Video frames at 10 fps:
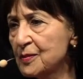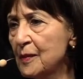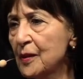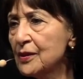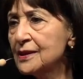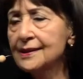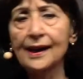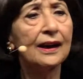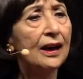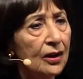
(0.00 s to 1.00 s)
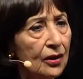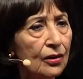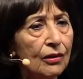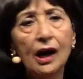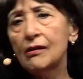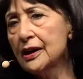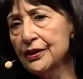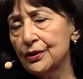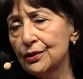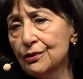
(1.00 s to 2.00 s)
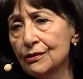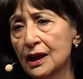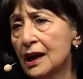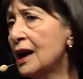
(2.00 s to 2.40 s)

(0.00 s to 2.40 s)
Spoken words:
People will like, "Hello, how are you?